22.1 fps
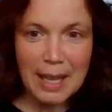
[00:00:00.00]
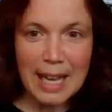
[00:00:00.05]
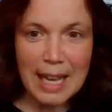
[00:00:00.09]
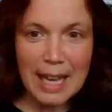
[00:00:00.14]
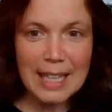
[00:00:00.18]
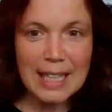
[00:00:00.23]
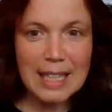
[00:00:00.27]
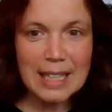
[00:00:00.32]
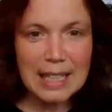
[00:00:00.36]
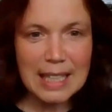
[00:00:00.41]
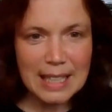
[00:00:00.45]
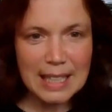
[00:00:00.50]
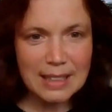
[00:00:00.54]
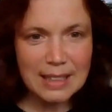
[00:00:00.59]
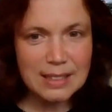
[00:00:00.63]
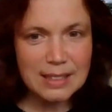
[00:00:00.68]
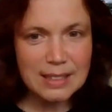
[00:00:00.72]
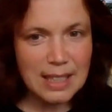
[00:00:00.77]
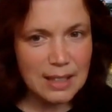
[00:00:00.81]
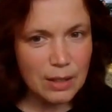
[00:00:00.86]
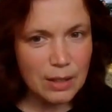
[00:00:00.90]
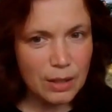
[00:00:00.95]
And it
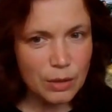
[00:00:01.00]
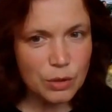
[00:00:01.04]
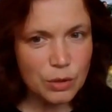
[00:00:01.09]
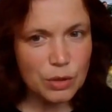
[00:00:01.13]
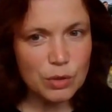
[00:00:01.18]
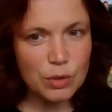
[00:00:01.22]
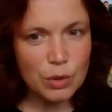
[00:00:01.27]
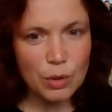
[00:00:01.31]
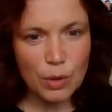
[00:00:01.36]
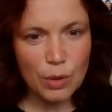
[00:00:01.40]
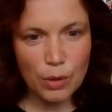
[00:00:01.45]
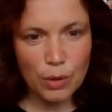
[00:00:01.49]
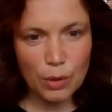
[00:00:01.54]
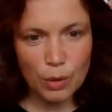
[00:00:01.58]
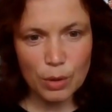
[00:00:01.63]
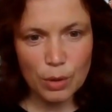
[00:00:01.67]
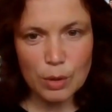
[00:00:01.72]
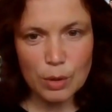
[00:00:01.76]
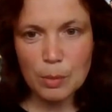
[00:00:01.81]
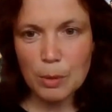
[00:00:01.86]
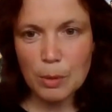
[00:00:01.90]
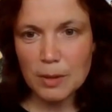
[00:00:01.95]
links then also to a
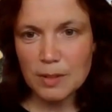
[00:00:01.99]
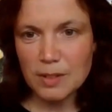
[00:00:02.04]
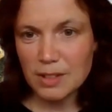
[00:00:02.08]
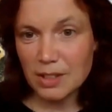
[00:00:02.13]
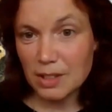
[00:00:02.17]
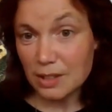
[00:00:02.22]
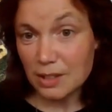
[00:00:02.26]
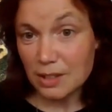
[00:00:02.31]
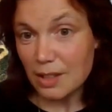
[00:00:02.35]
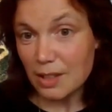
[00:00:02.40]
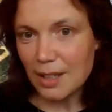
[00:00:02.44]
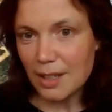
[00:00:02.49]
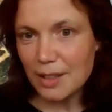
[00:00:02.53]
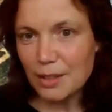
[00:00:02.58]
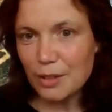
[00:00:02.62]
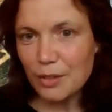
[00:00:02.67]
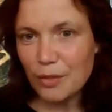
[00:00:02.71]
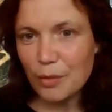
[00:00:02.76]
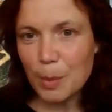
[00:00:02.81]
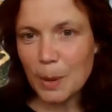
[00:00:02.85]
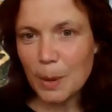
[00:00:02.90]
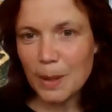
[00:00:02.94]
third kind
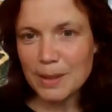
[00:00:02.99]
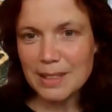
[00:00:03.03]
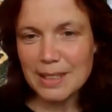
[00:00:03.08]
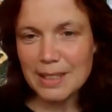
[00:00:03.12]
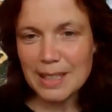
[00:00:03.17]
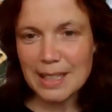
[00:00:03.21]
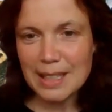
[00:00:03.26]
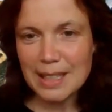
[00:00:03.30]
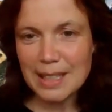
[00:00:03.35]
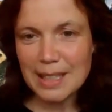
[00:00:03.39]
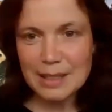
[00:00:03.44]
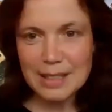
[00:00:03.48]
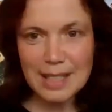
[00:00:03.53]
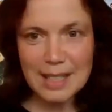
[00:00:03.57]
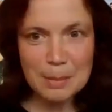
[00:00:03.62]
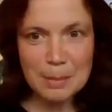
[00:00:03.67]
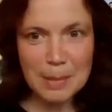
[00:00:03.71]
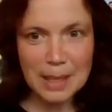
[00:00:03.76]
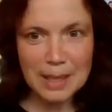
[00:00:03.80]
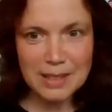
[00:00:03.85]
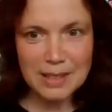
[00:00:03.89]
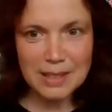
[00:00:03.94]
of party that you didn't
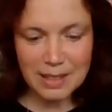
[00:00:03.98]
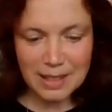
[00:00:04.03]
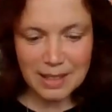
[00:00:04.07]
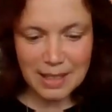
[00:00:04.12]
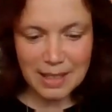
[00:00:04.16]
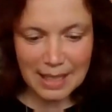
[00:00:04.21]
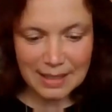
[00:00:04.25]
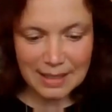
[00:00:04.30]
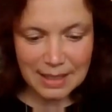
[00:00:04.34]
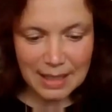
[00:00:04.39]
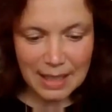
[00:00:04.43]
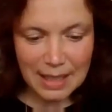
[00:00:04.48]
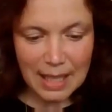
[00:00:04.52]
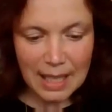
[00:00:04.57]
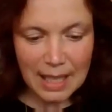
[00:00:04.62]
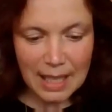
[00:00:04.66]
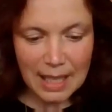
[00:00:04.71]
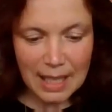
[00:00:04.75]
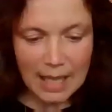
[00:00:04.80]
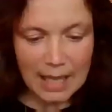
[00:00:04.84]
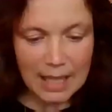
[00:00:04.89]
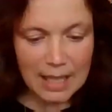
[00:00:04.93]
mention yet,
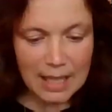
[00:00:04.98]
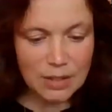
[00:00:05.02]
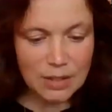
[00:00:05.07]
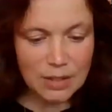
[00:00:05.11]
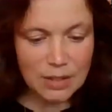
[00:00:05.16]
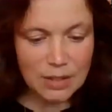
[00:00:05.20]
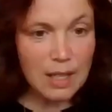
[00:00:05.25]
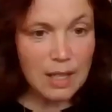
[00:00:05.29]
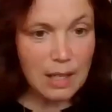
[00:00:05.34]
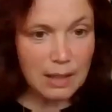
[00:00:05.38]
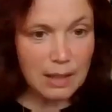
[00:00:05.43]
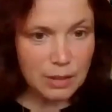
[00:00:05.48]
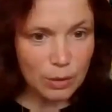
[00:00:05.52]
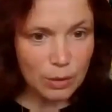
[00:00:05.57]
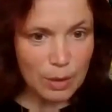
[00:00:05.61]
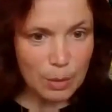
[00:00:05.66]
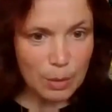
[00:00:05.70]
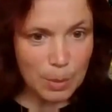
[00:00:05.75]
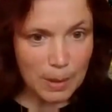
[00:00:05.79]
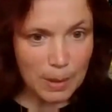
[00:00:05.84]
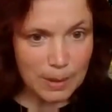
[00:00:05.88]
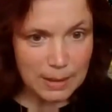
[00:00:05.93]
is
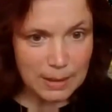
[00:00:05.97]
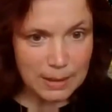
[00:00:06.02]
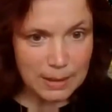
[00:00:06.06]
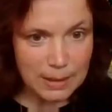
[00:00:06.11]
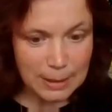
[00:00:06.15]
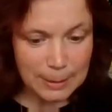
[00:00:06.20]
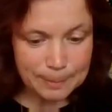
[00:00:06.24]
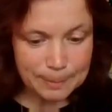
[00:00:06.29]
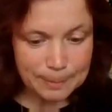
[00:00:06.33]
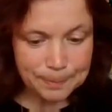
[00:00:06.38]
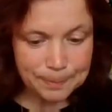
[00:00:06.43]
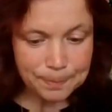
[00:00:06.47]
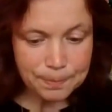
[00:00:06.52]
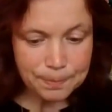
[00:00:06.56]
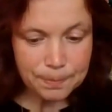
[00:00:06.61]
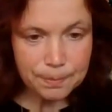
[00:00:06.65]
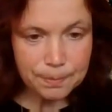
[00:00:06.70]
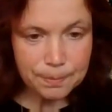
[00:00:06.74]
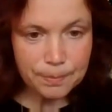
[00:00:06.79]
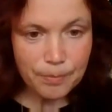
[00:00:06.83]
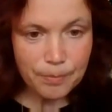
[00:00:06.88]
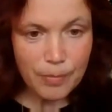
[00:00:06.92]
regulatory bodies.
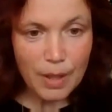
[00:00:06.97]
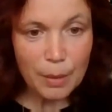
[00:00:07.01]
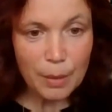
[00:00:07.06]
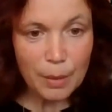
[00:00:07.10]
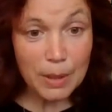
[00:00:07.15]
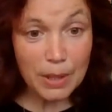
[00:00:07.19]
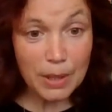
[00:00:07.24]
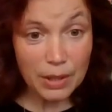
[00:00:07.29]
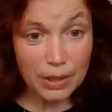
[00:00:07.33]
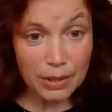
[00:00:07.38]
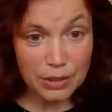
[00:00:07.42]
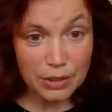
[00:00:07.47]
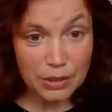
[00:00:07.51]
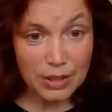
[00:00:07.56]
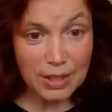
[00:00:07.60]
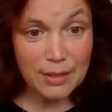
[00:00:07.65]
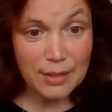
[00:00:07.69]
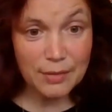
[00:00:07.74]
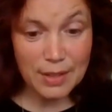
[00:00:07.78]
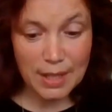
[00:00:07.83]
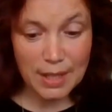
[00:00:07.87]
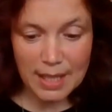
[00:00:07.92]
Because
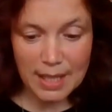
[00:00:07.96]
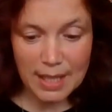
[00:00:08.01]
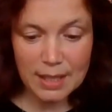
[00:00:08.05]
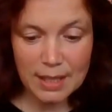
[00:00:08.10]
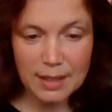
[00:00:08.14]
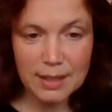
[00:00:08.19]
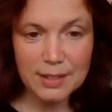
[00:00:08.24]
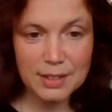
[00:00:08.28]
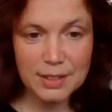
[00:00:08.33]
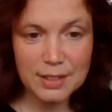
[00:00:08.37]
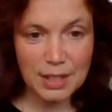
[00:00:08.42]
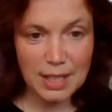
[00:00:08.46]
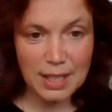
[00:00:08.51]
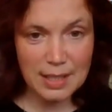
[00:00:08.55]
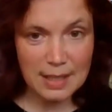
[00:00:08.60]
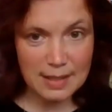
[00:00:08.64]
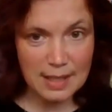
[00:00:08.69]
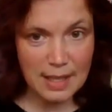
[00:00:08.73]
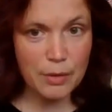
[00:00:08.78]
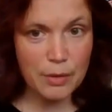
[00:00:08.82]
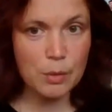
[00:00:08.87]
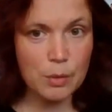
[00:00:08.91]
if they see
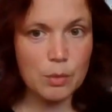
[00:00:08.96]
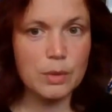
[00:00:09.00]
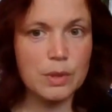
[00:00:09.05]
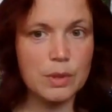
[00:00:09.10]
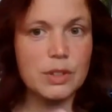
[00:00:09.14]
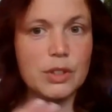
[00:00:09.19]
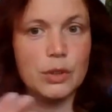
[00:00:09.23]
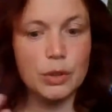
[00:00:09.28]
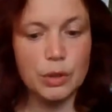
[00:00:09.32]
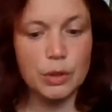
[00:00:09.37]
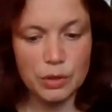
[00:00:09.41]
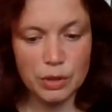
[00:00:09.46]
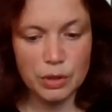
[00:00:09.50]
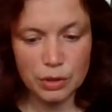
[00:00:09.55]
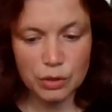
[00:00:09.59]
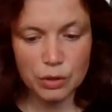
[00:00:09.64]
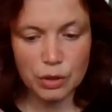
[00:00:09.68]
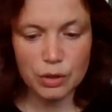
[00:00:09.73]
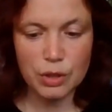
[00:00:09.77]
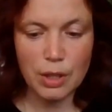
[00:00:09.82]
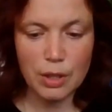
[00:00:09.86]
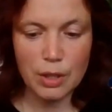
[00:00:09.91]
that everyone is using
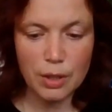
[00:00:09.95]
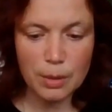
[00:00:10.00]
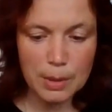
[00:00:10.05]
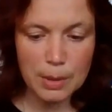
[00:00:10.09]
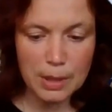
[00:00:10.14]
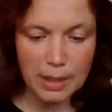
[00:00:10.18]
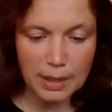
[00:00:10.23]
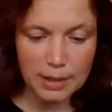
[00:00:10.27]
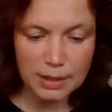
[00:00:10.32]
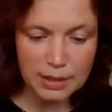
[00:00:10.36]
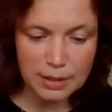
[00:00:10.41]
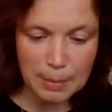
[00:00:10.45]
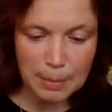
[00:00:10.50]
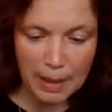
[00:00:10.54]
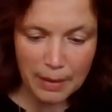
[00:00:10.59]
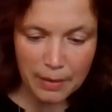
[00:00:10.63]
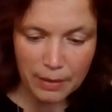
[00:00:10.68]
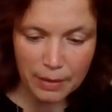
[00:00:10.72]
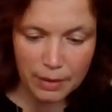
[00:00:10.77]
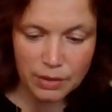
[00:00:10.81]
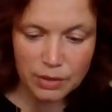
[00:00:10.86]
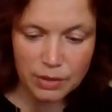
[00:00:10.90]
such harmonized
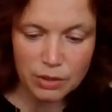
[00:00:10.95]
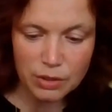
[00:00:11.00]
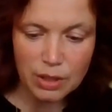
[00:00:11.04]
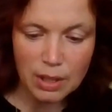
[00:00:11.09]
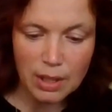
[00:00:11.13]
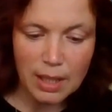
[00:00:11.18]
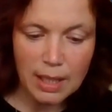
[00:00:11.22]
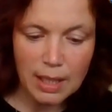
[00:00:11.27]
methods,